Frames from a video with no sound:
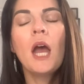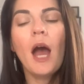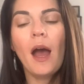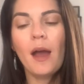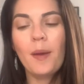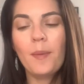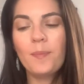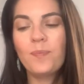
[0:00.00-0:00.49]

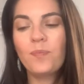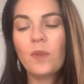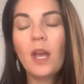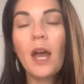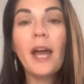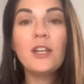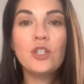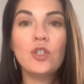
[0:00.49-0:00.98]
Um,
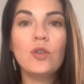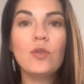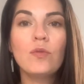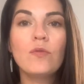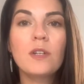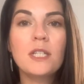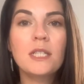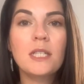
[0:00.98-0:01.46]
I do
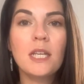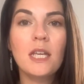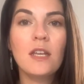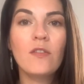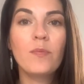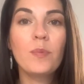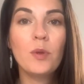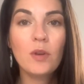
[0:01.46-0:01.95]

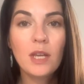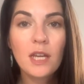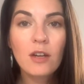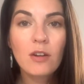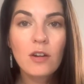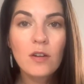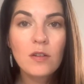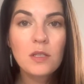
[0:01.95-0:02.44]
receive Beauty
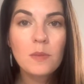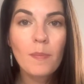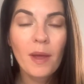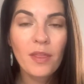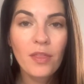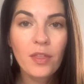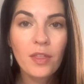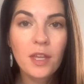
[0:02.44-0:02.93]
Heroes
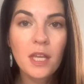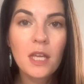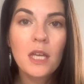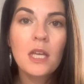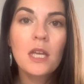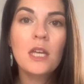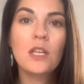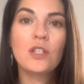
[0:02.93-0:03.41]
monthly.
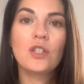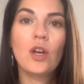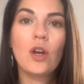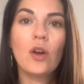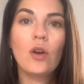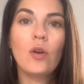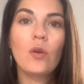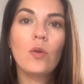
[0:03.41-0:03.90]

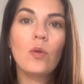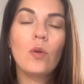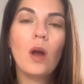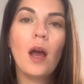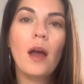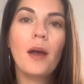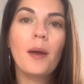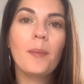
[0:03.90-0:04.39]
So
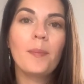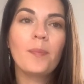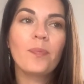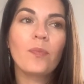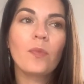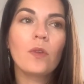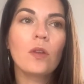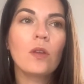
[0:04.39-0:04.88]

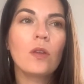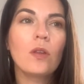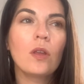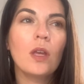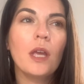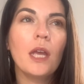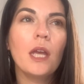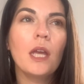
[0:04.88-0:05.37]
um,
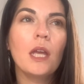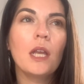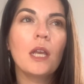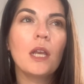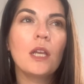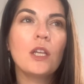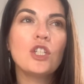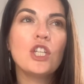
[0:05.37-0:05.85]

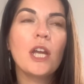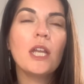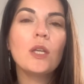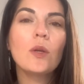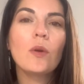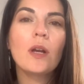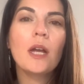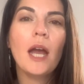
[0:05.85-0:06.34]
in
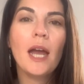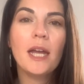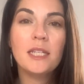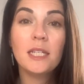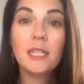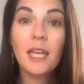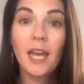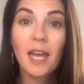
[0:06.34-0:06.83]
January, I
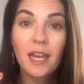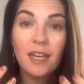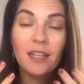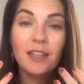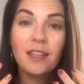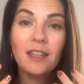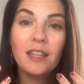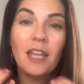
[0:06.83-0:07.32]
did get
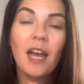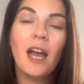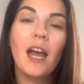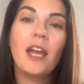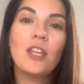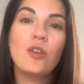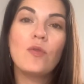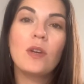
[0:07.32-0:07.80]
that
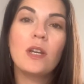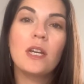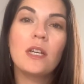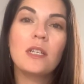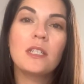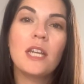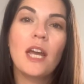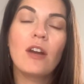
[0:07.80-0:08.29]
Ayuna
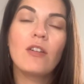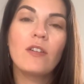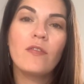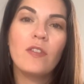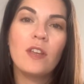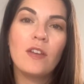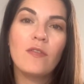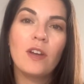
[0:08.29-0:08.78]
Terra
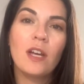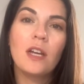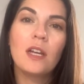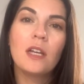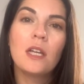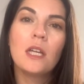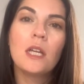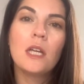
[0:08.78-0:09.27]
Viva
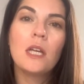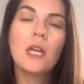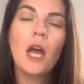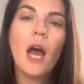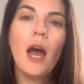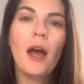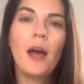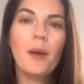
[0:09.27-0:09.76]

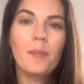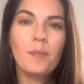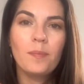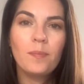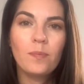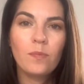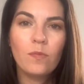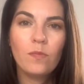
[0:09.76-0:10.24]

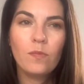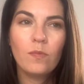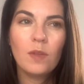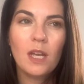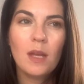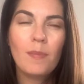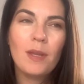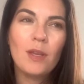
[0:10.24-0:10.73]
um,
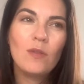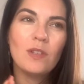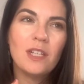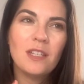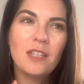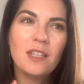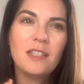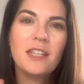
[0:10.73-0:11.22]
it could be used
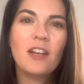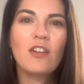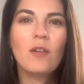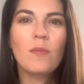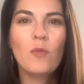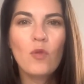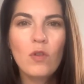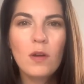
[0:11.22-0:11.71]
as a
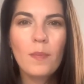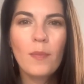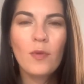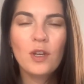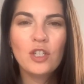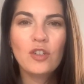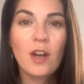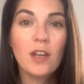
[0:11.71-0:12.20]
serum or a
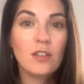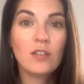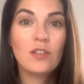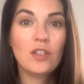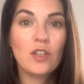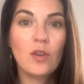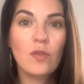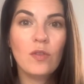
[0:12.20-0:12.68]
moisturizer.
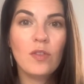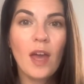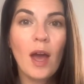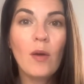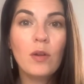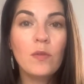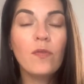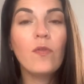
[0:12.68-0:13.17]
So
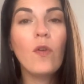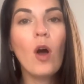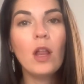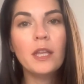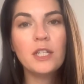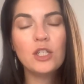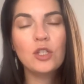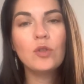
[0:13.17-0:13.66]
that would
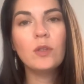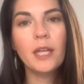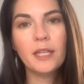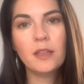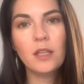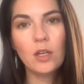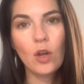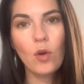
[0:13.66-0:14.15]
fall into
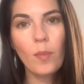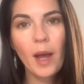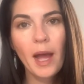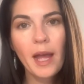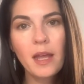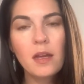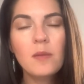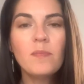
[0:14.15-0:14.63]
like the
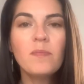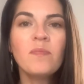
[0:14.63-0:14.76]
no-buy.